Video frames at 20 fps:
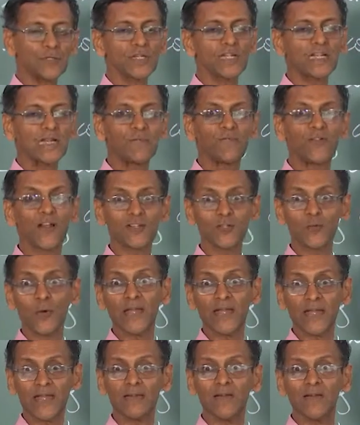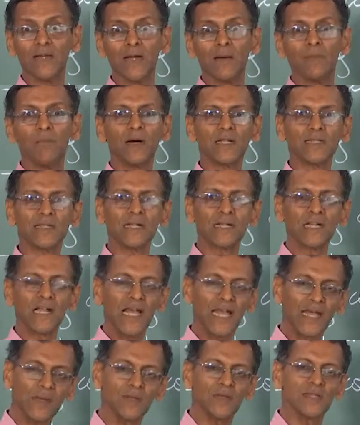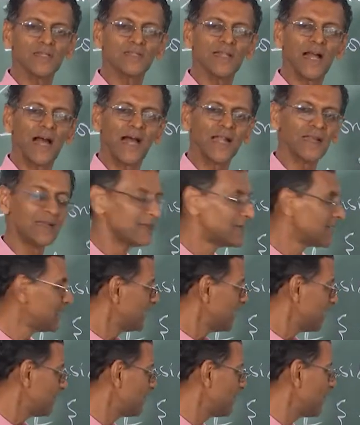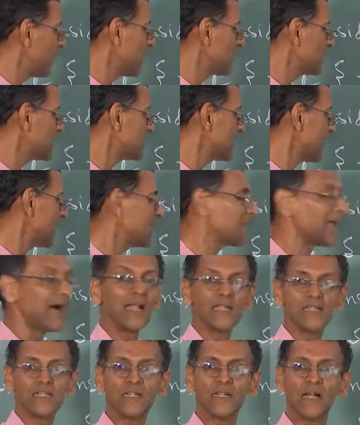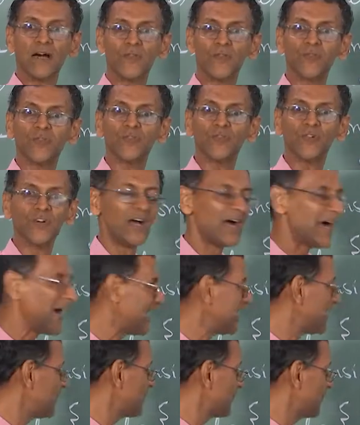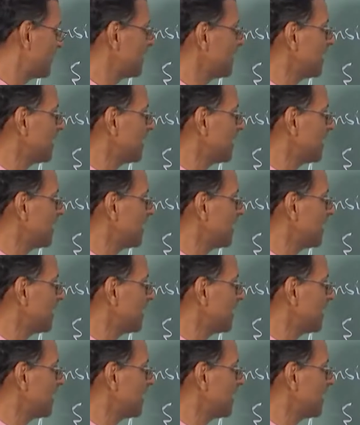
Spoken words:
can keep fluctuating, but the claim is that if you make this n large enough, and if